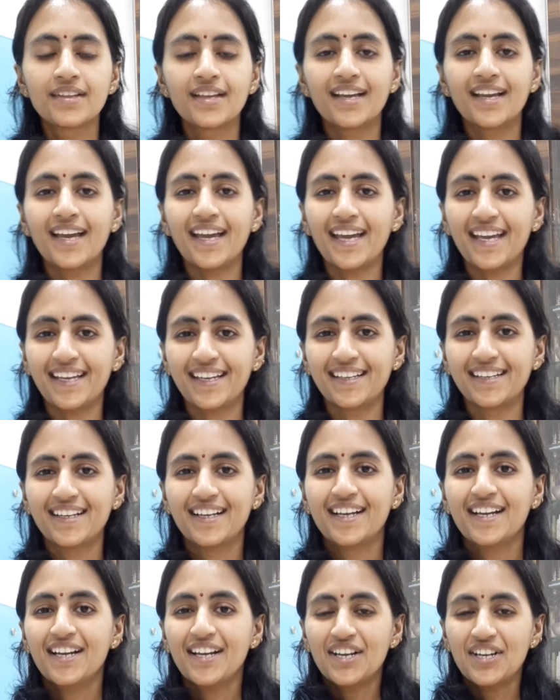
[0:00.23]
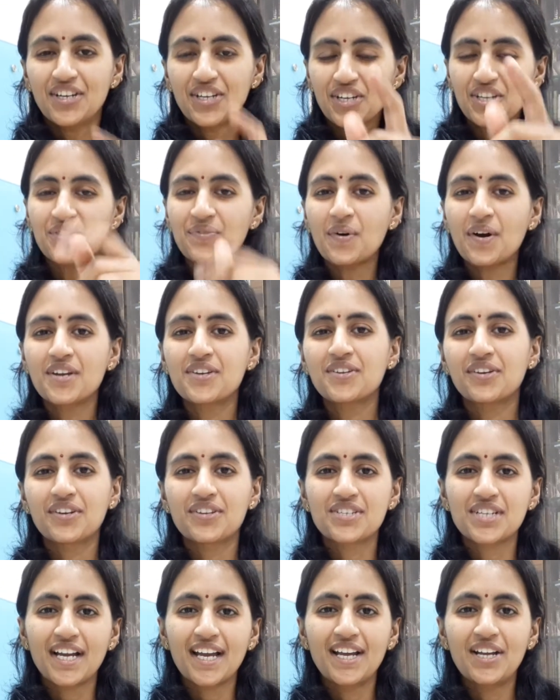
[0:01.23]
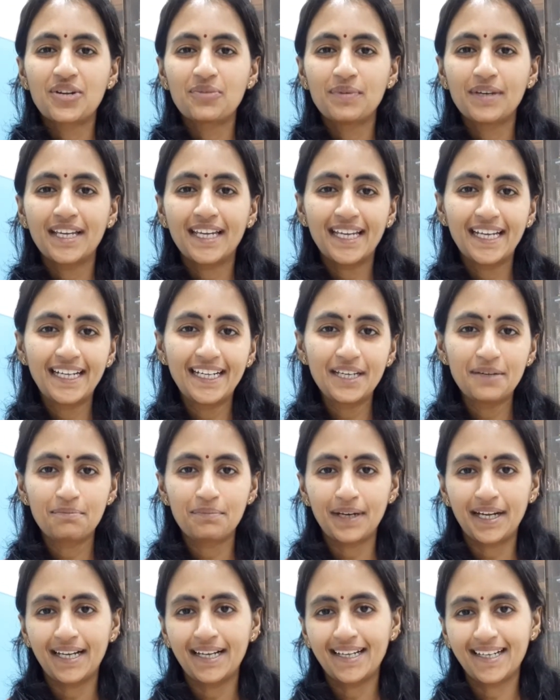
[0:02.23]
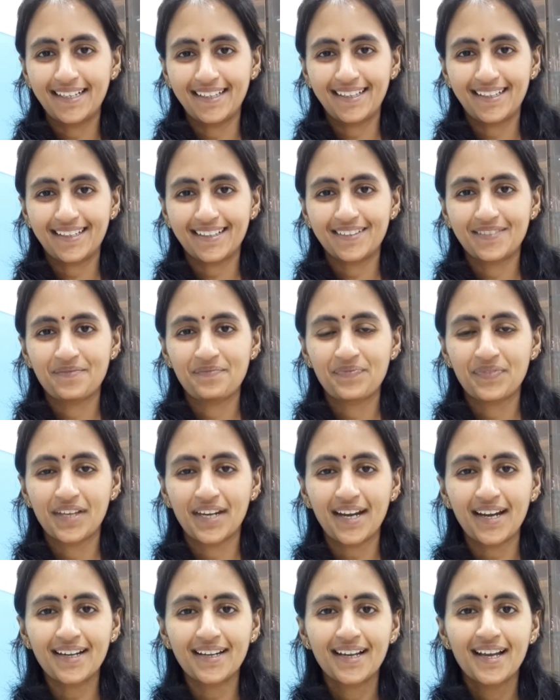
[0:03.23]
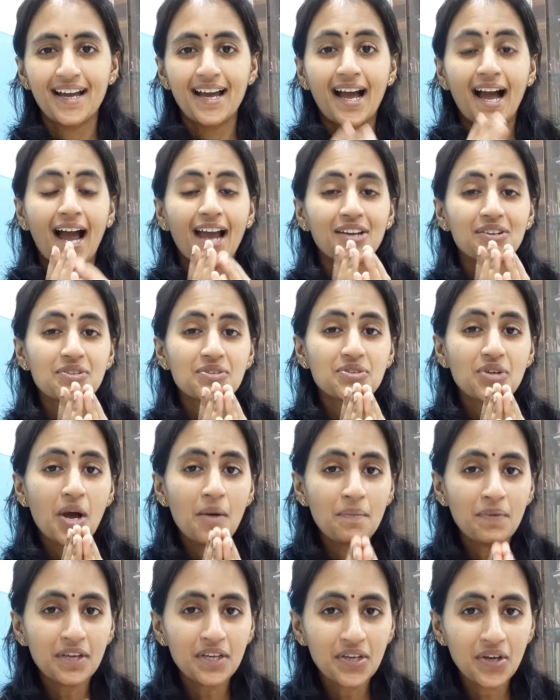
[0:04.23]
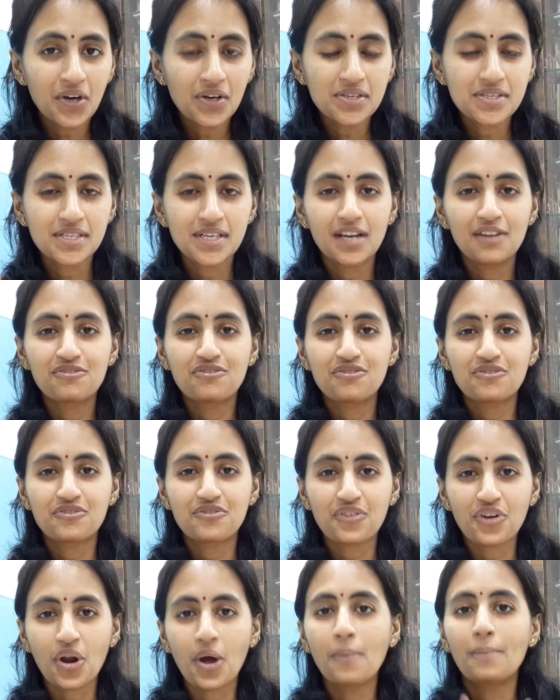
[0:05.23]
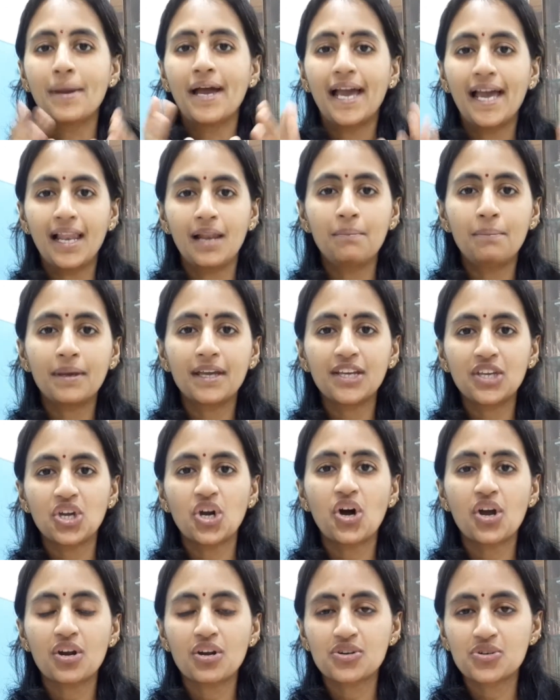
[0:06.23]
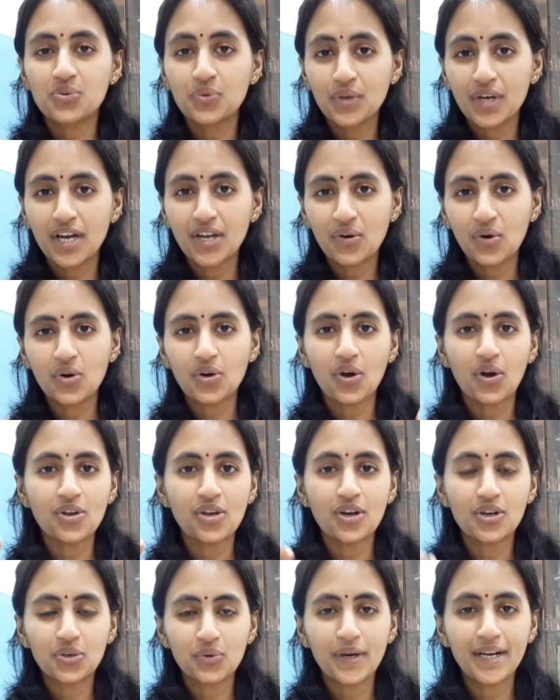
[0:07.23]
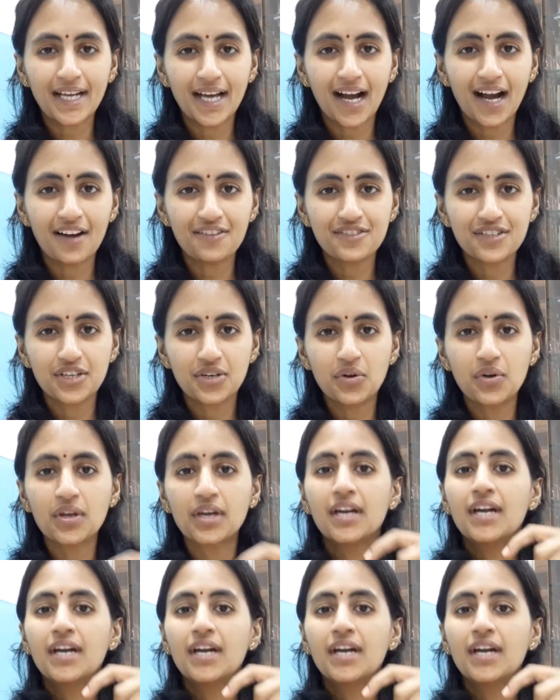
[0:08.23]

Hey, do you want your child to be independent, right? Are you stopping yourself from helping your 2-year-old or your 2.5-year-old